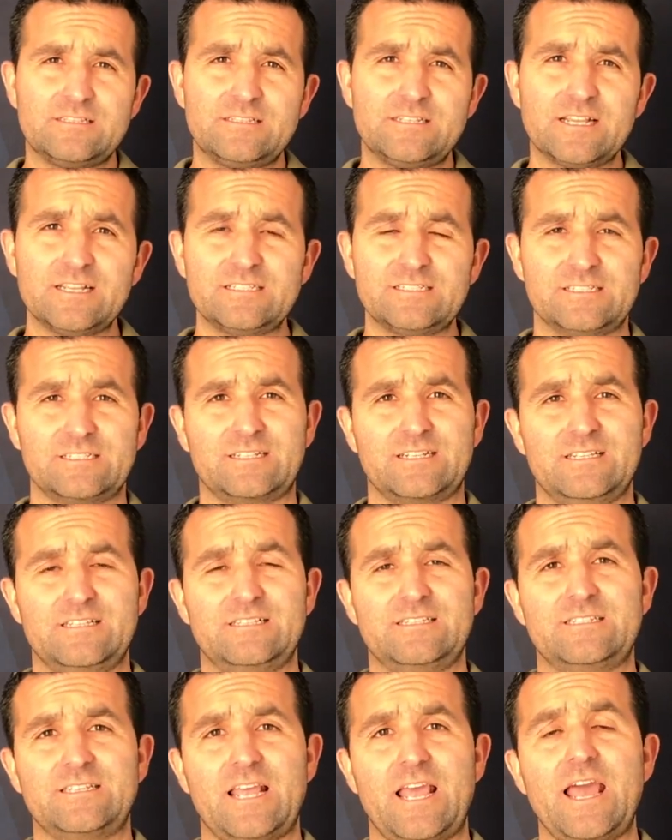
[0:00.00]

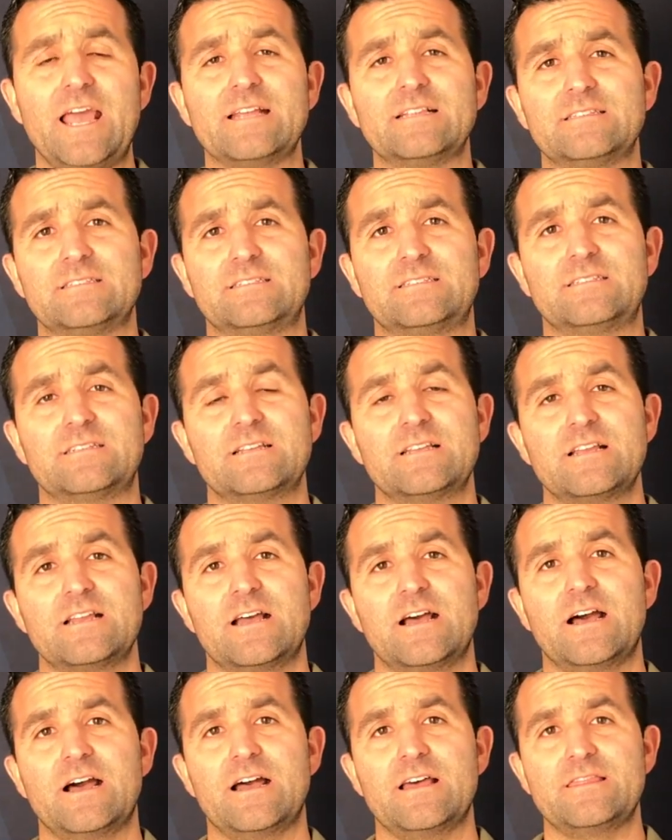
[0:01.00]
discontent
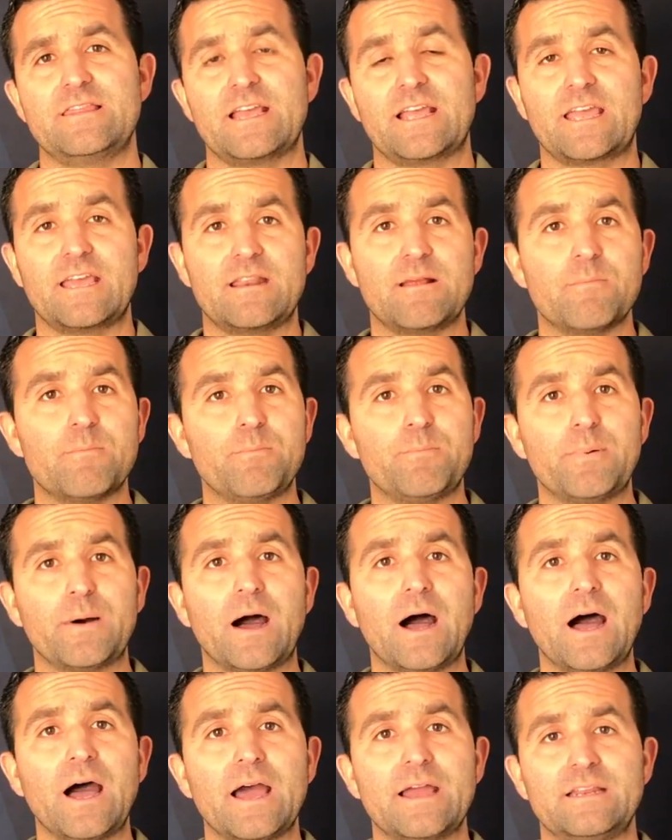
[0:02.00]
that can
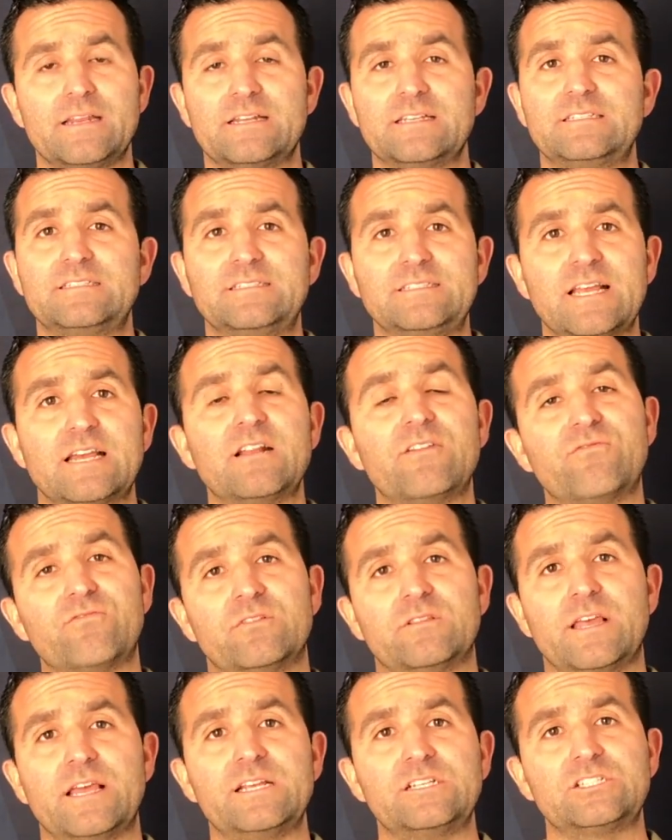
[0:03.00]
abide in a set of
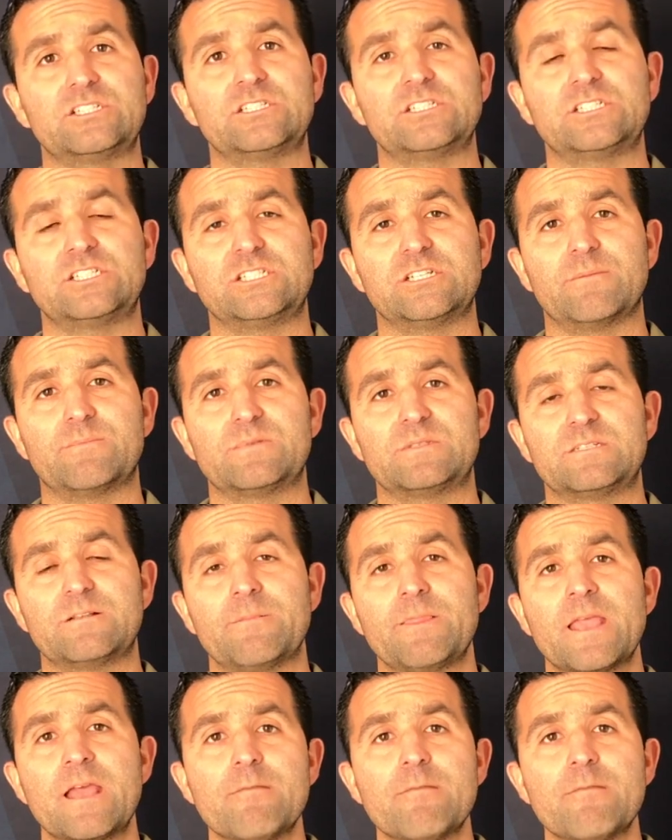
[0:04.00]
relationships